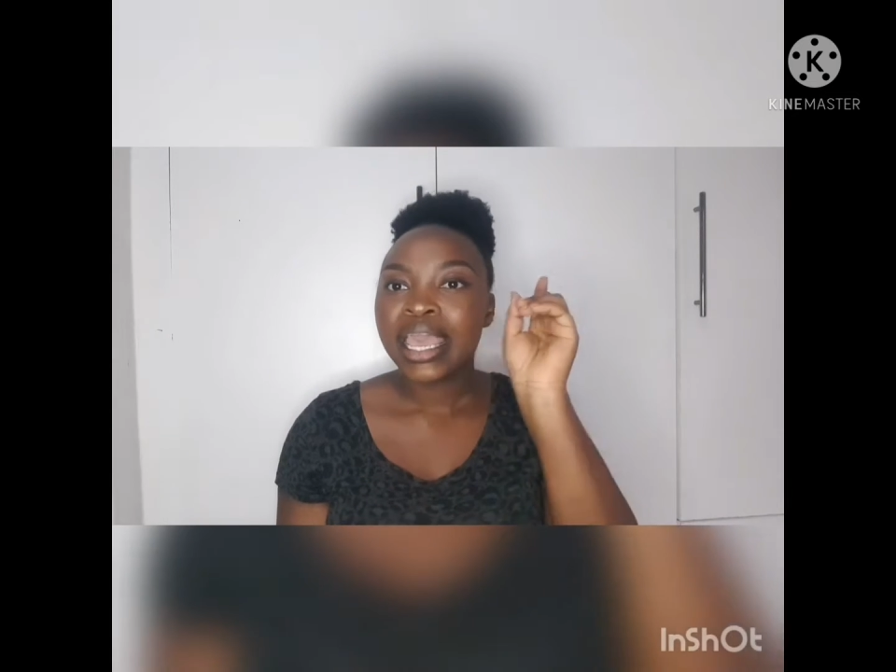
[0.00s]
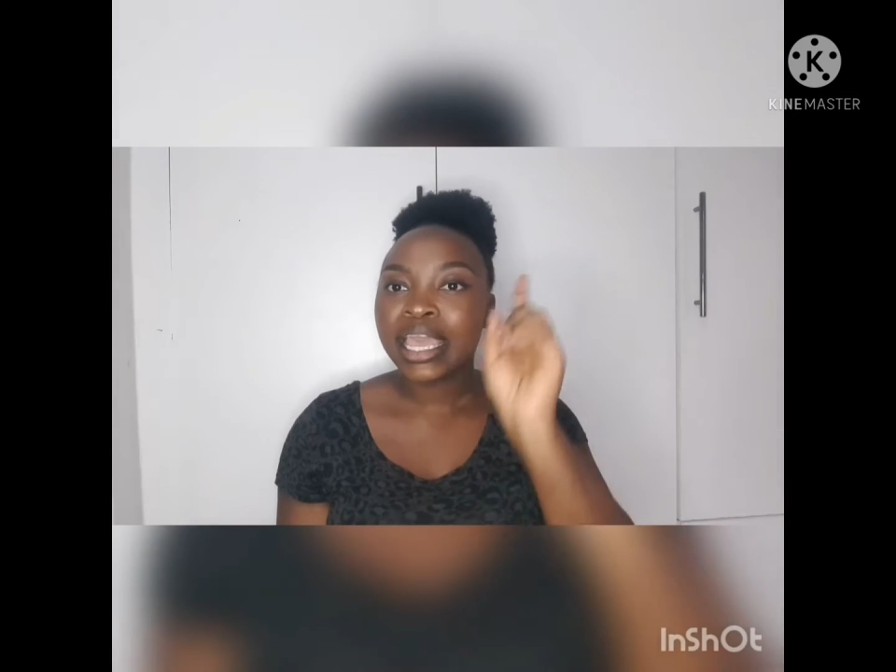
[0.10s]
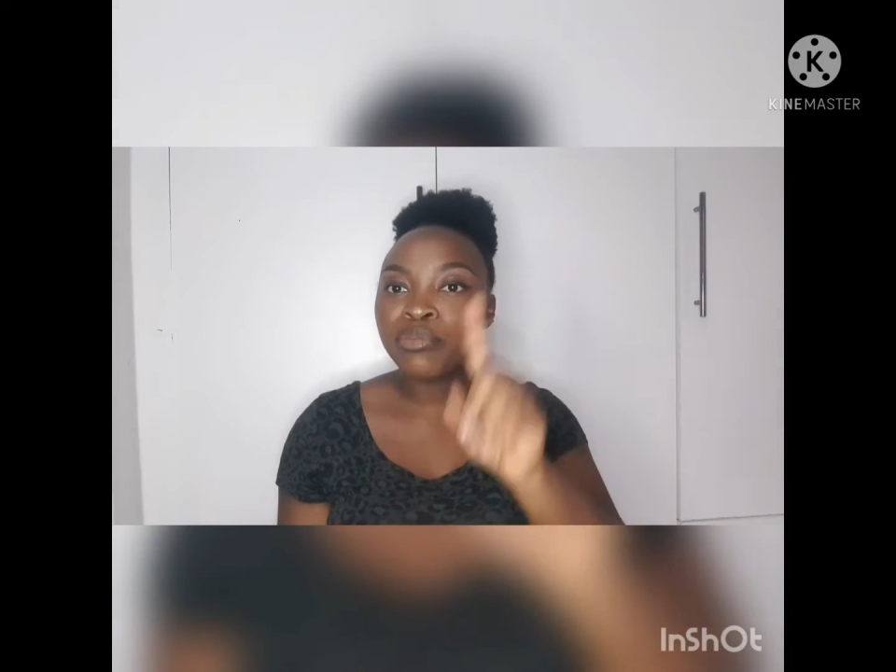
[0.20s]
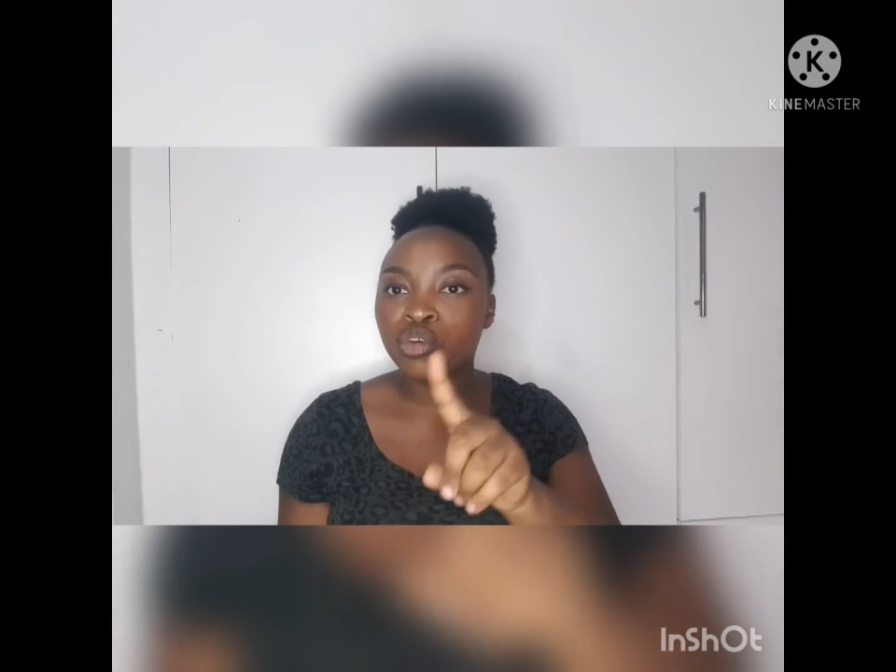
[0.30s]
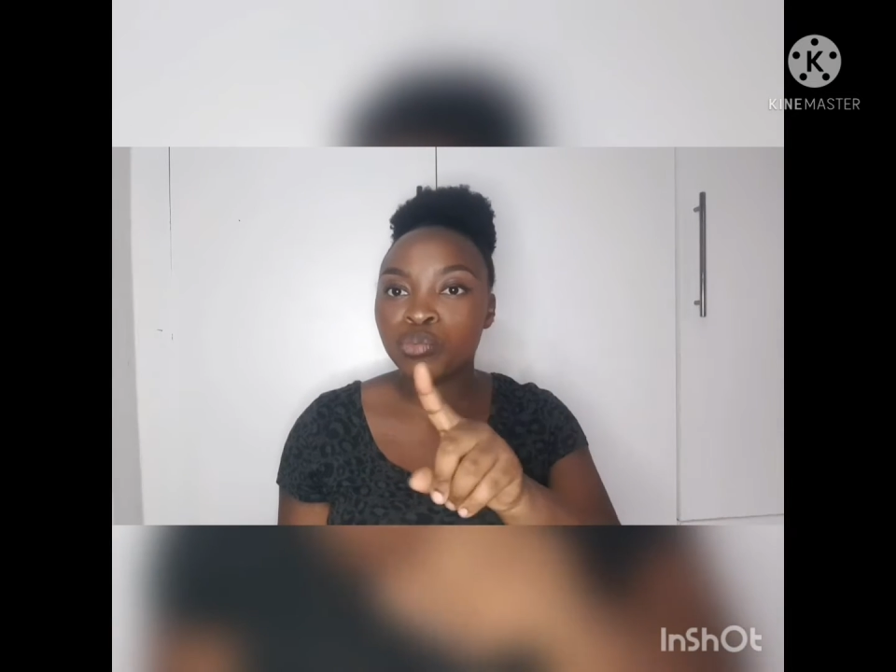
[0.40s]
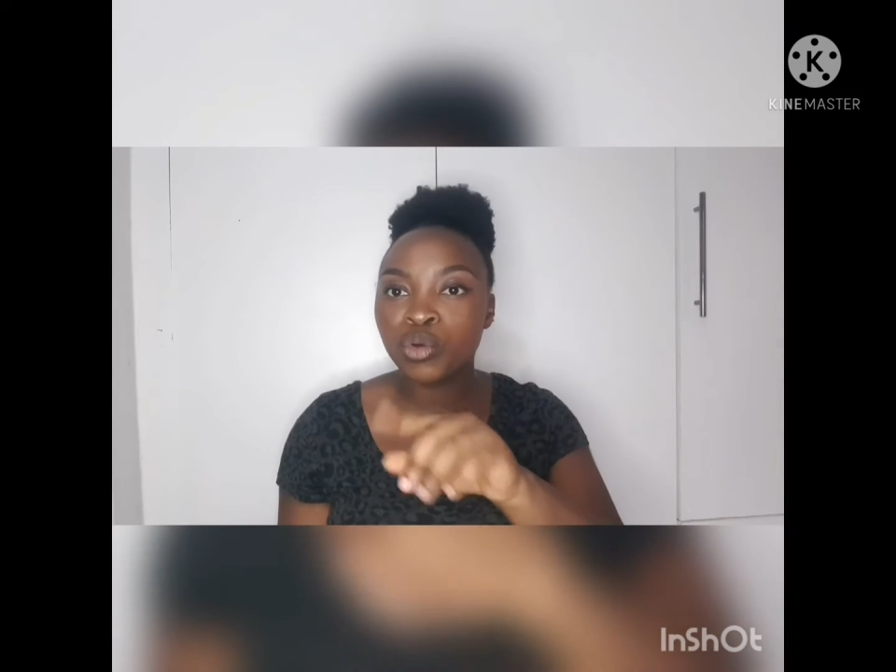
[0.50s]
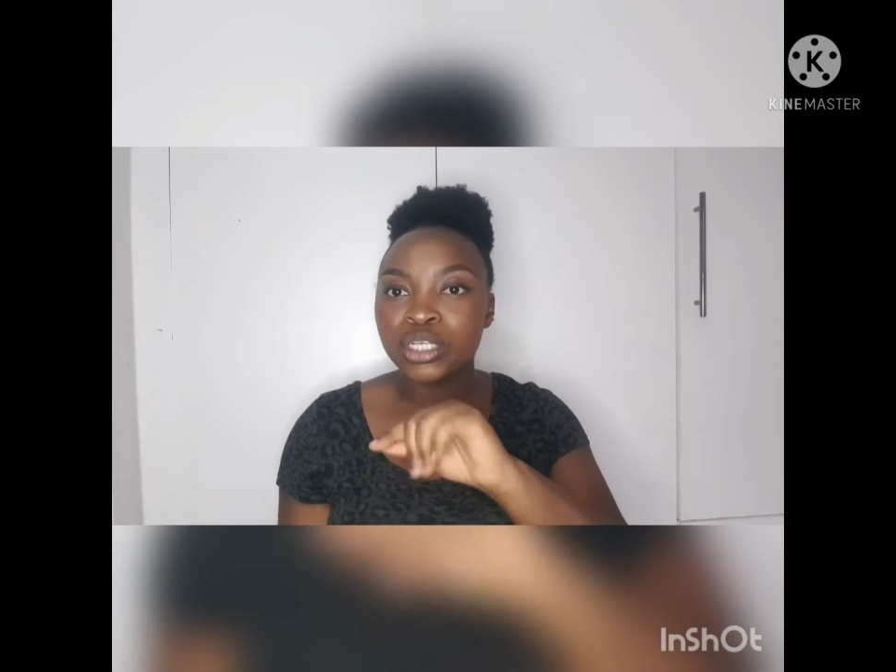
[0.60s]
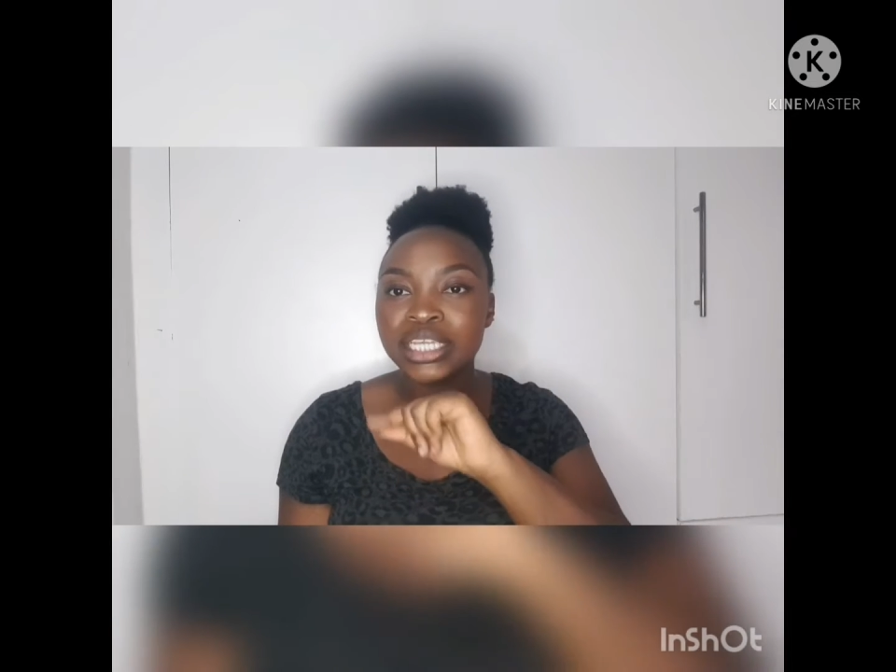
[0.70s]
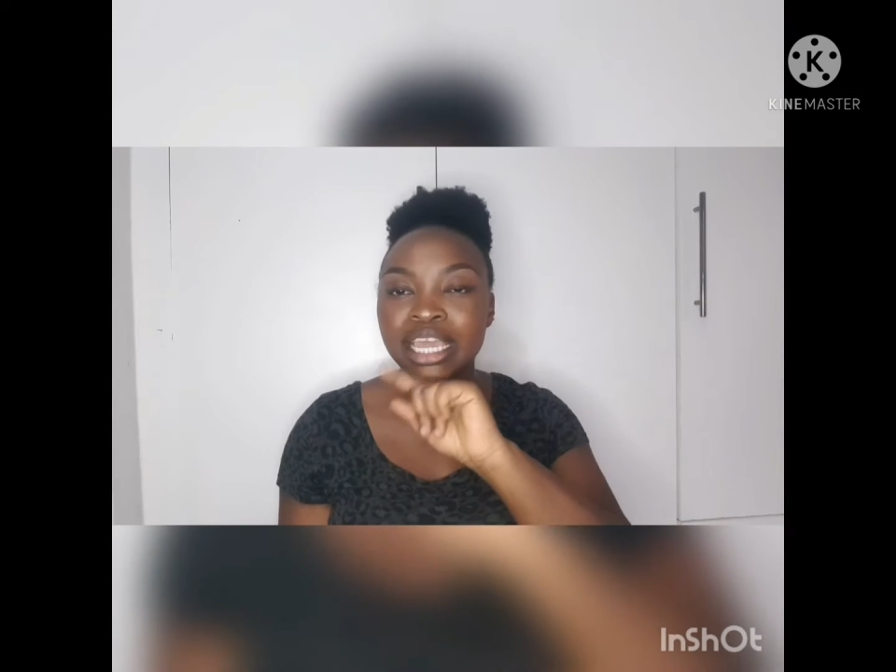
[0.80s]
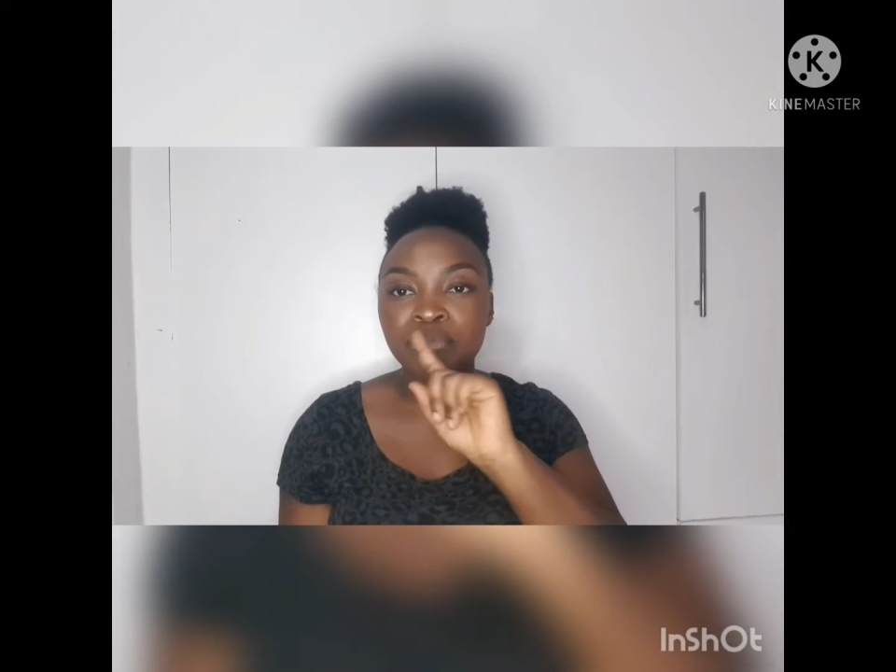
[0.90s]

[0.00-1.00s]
a mood board can